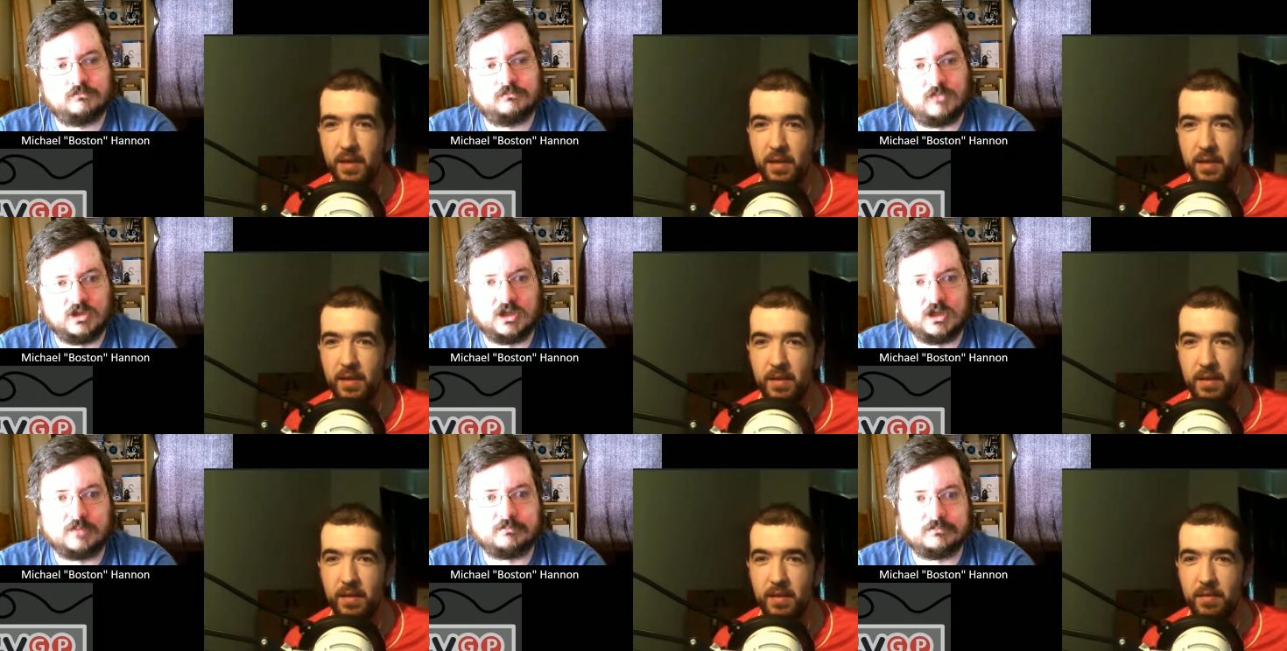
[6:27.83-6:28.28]

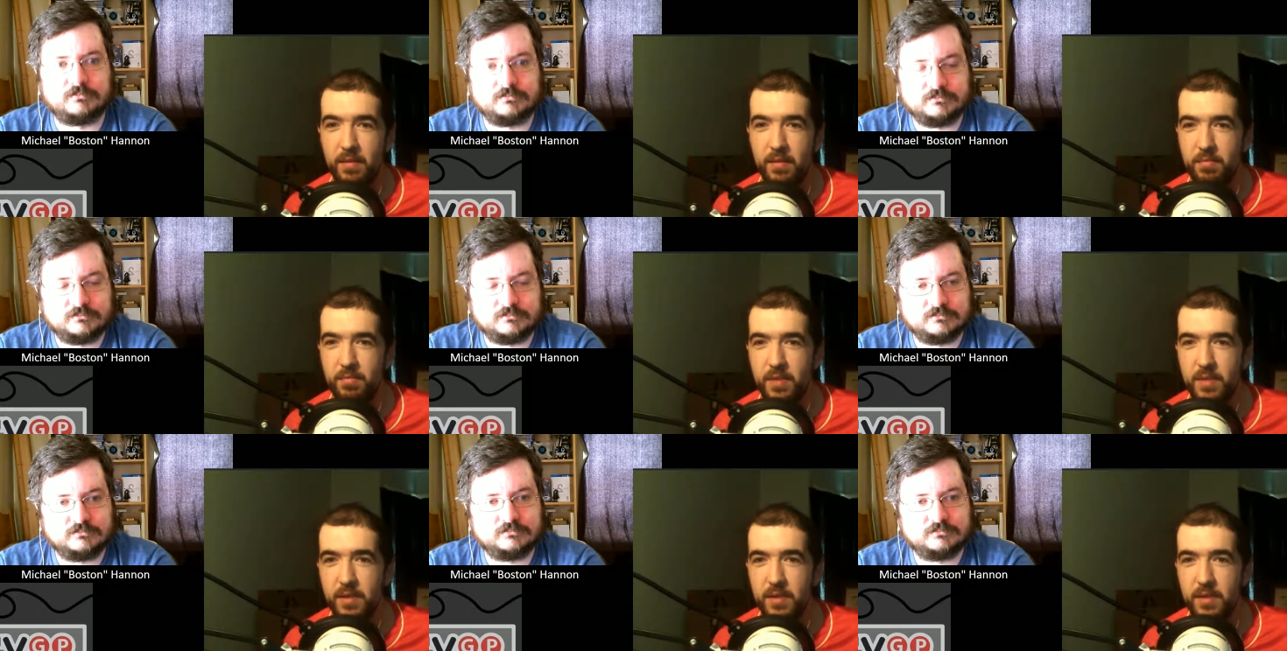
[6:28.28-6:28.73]
Speaker 1: Yep.
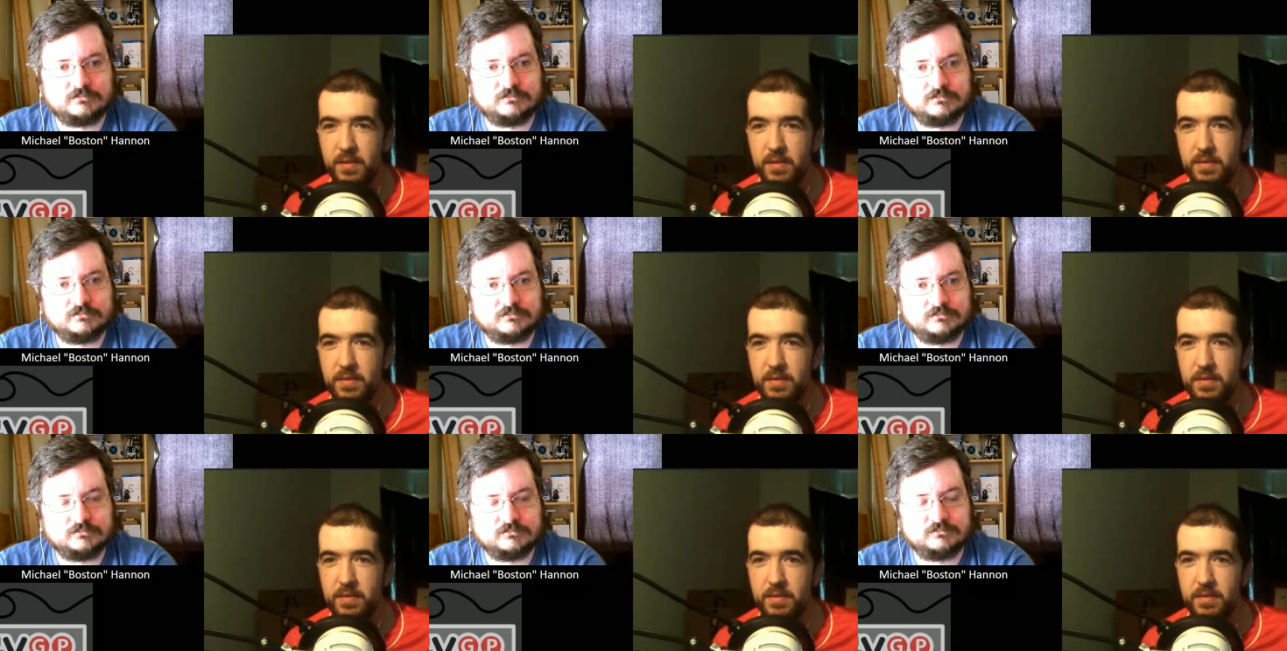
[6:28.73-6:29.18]

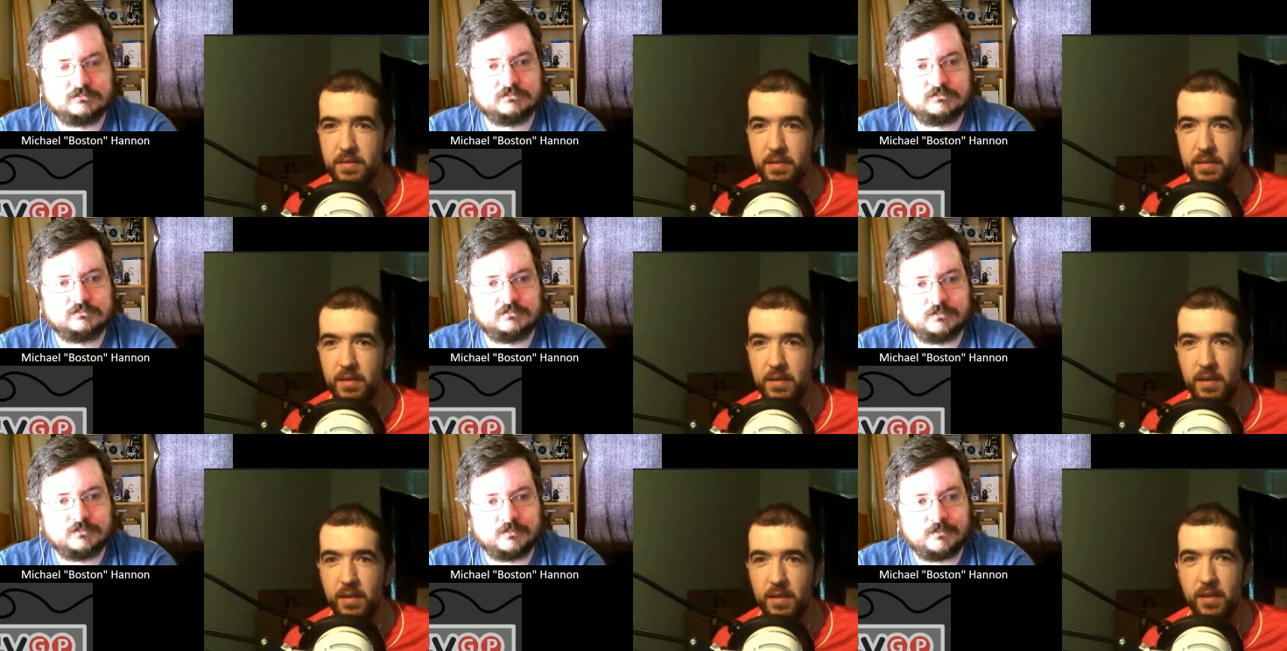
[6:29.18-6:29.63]
Because
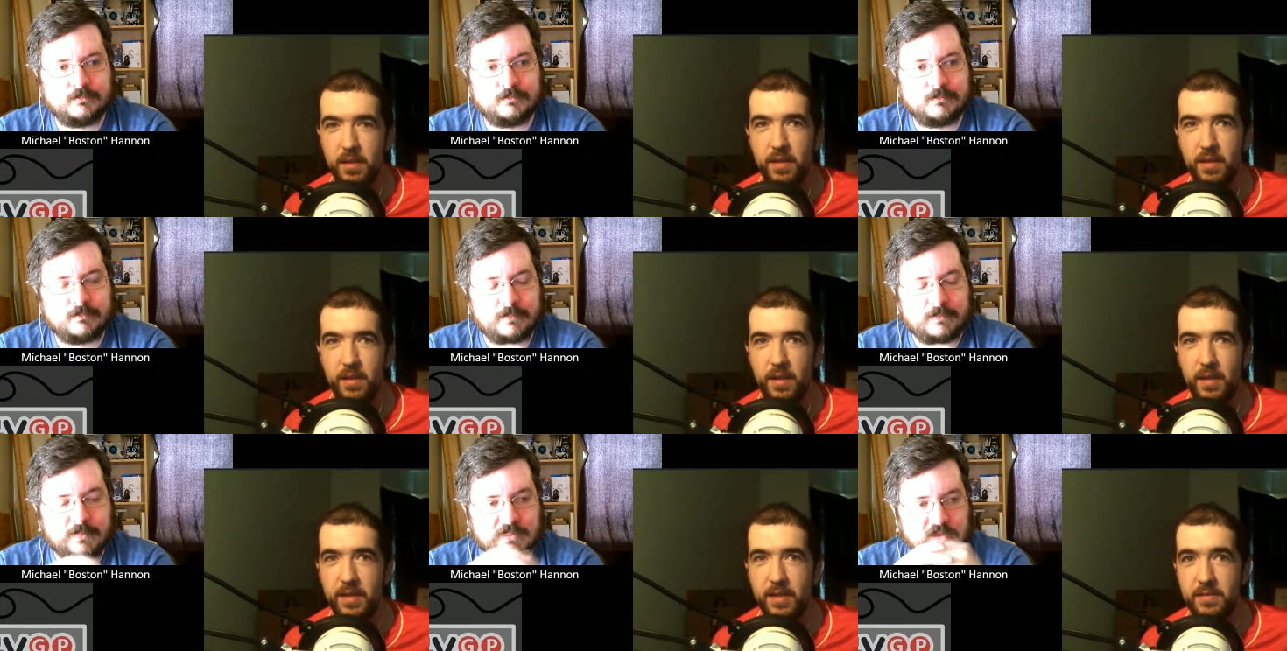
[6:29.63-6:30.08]

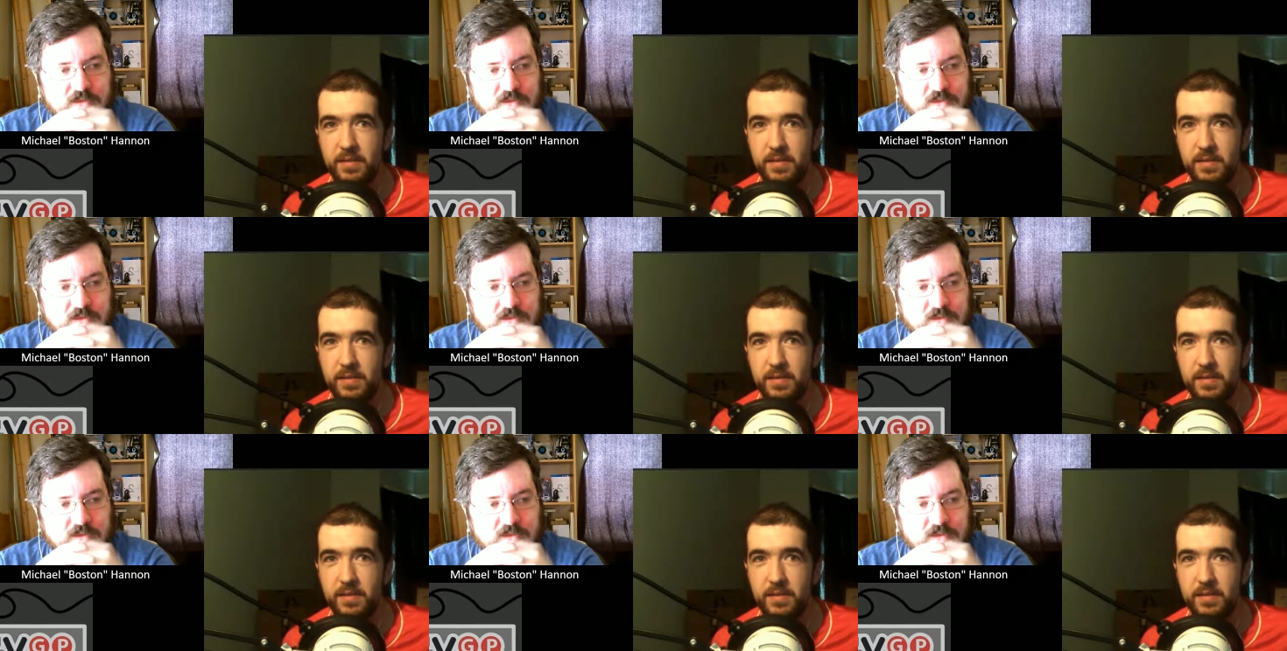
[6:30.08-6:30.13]
it's